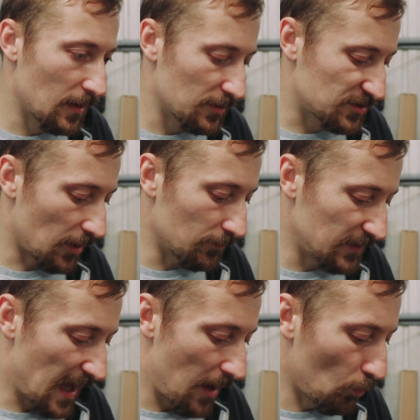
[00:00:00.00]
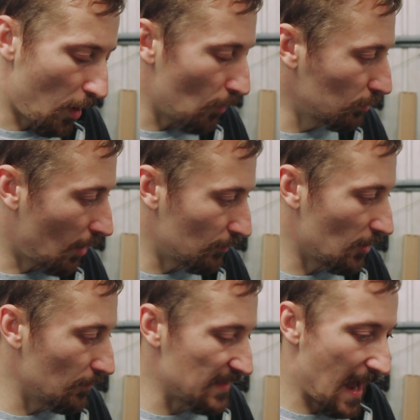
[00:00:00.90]
So yeah, what we're
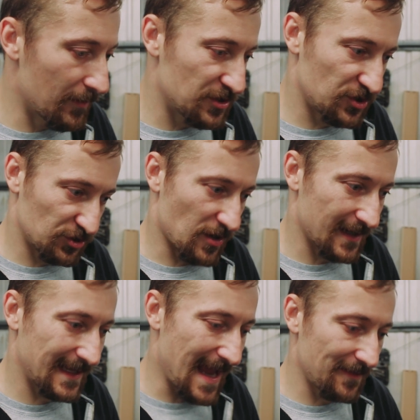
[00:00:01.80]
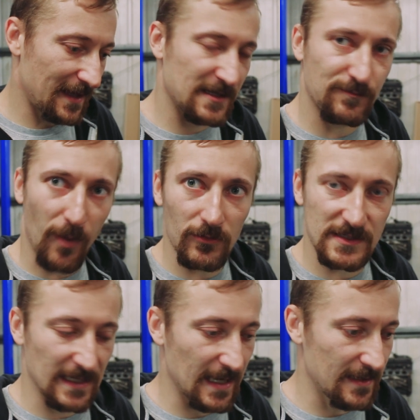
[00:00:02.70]
on with now is just trying to get these
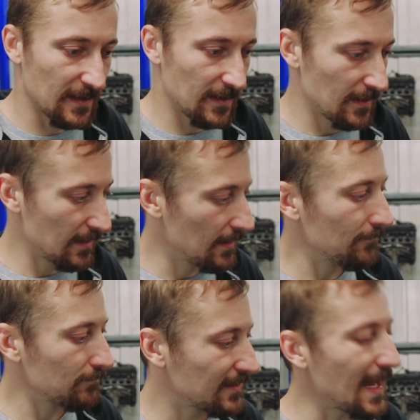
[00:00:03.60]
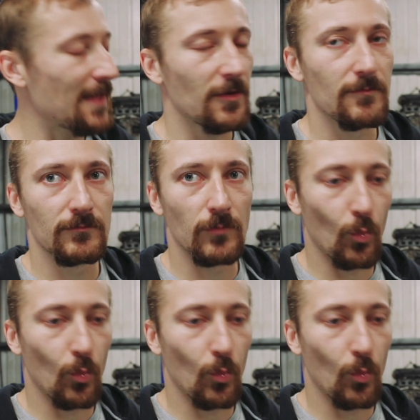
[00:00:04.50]
bolted in, get them